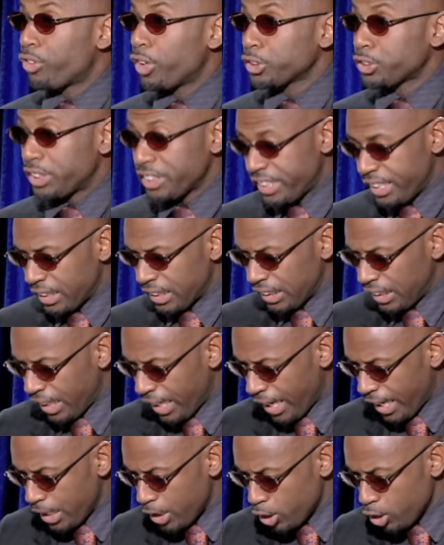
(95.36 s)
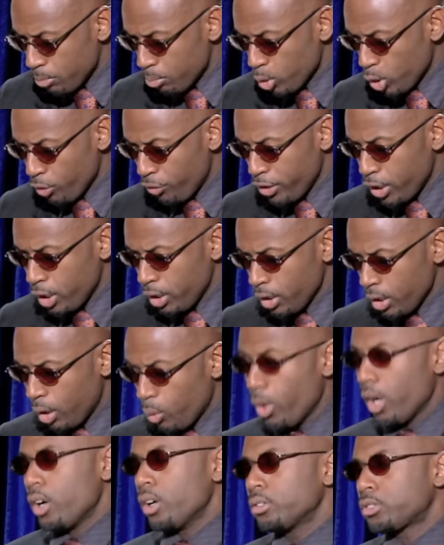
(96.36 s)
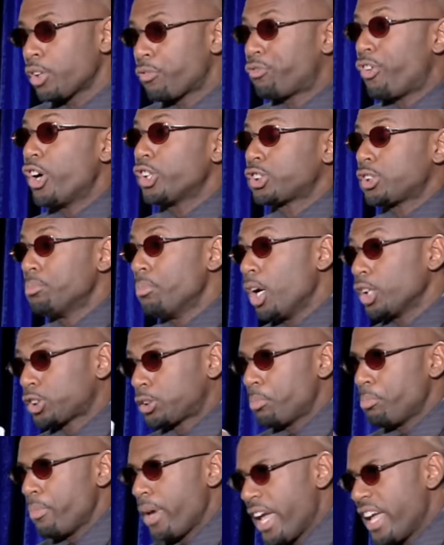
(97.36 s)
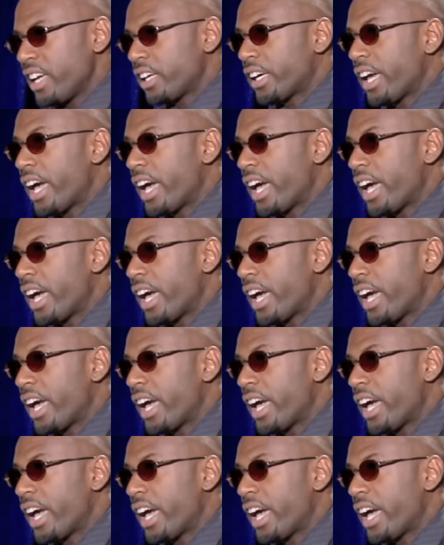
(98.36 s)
first to get laid in the movie. Well, the first amongst the main